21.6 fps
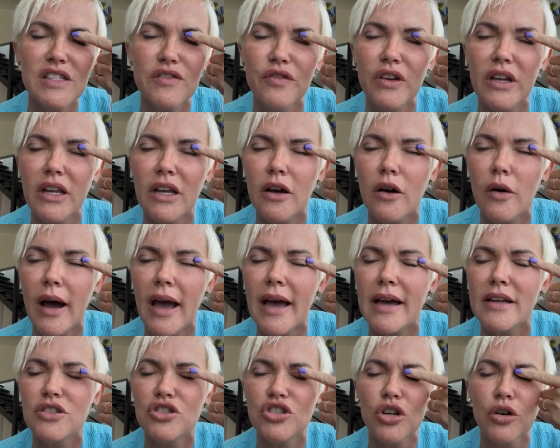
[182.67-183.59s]
video, I
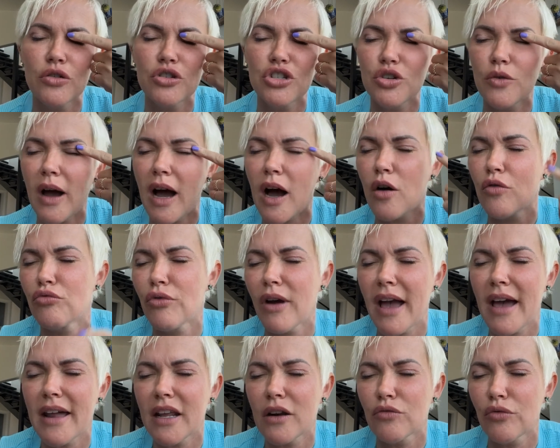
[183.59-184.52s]
had showed you how
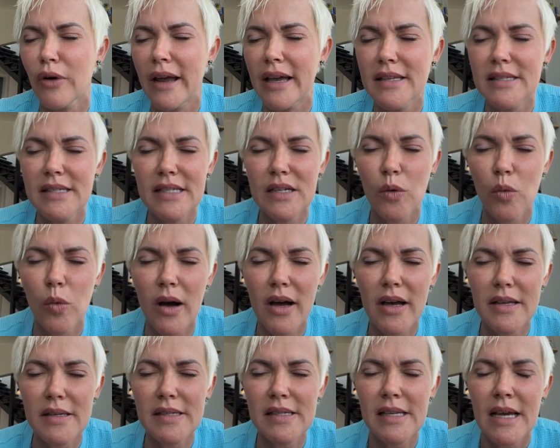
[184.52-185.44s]
red and raised it
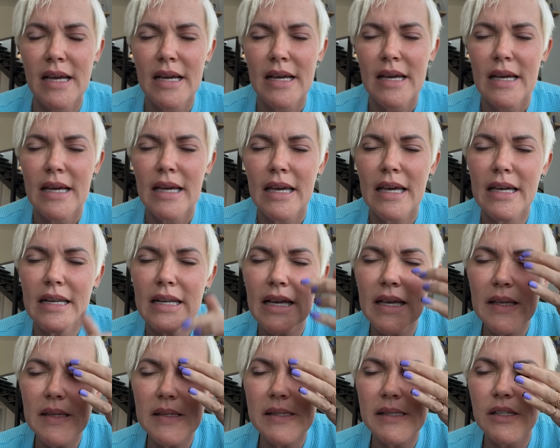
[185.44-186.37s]
was. It
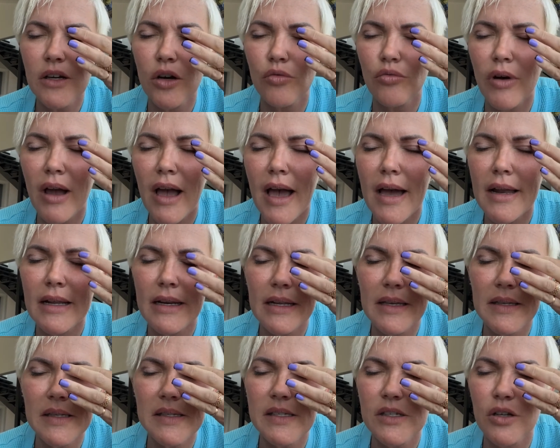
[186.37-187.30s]
is still red. It
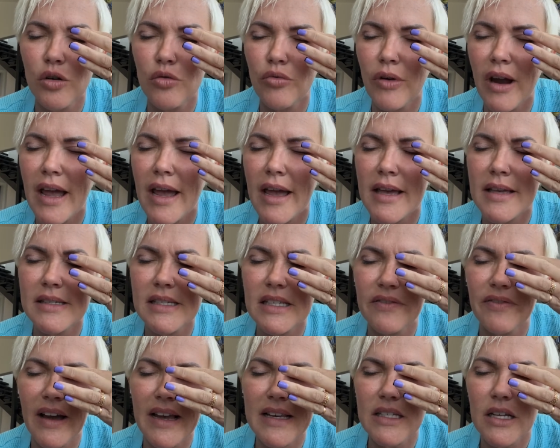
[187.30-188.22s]
is still raised.
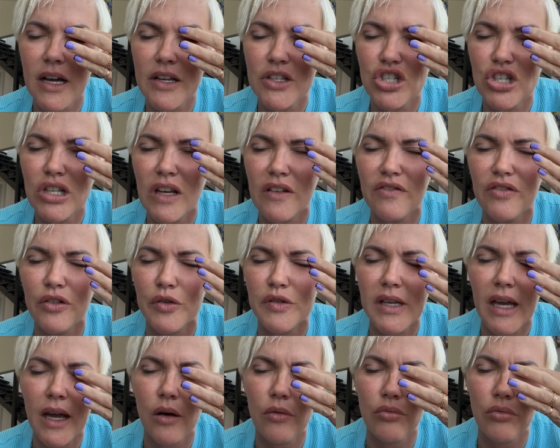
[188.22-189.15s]
If I touch it, it feels
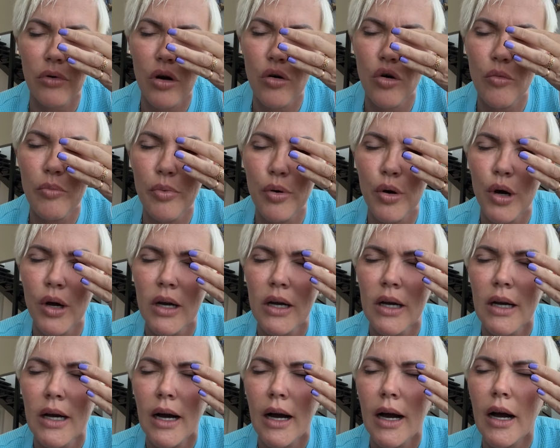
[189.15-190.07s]
like a rope.
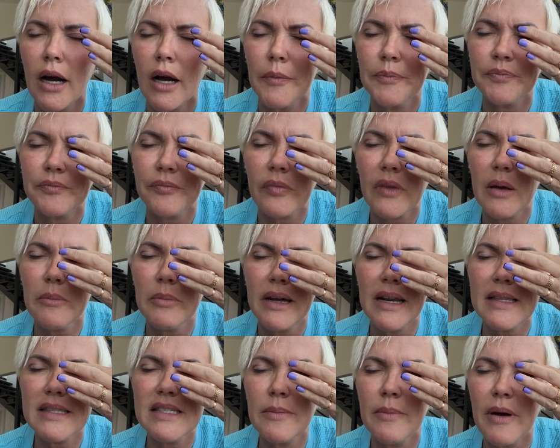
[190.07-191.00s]
But
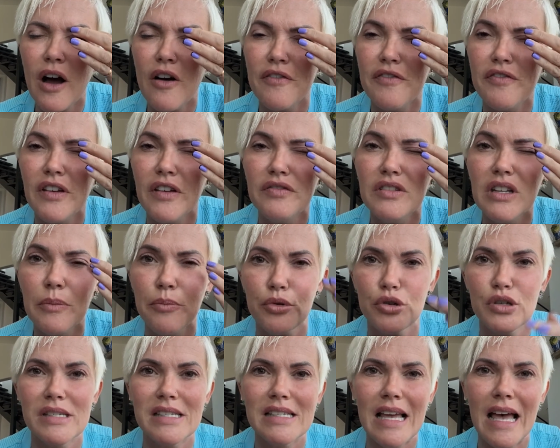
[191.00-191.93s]
it's about
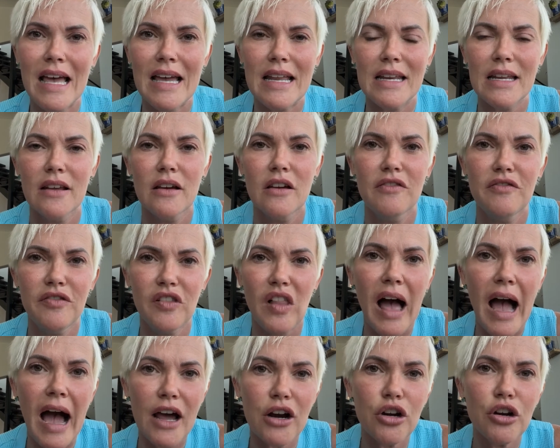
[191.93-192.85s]
50%
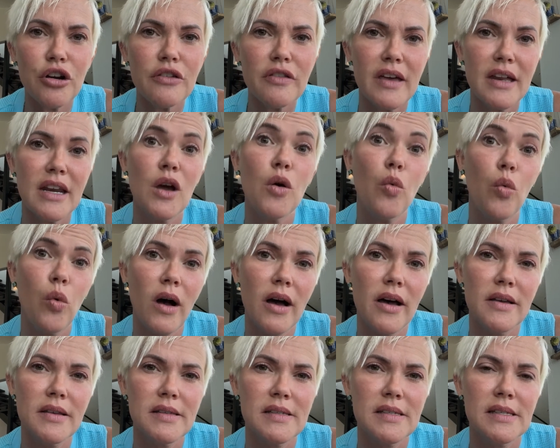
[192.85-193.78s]
flatter than it
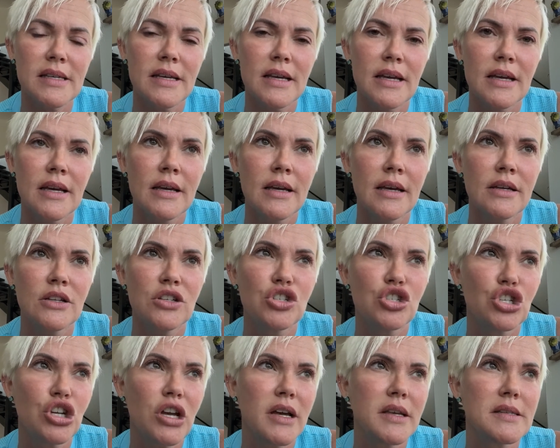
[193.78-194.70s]
was
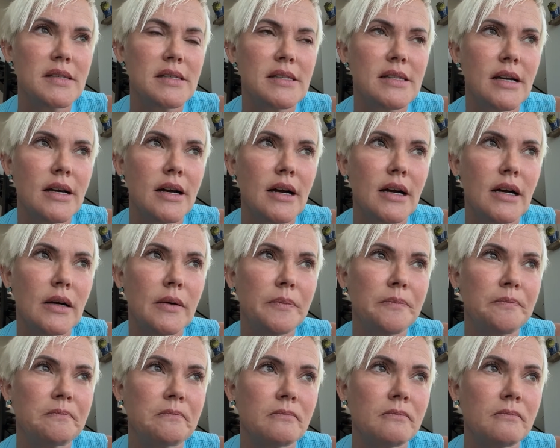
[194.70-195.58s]
just 2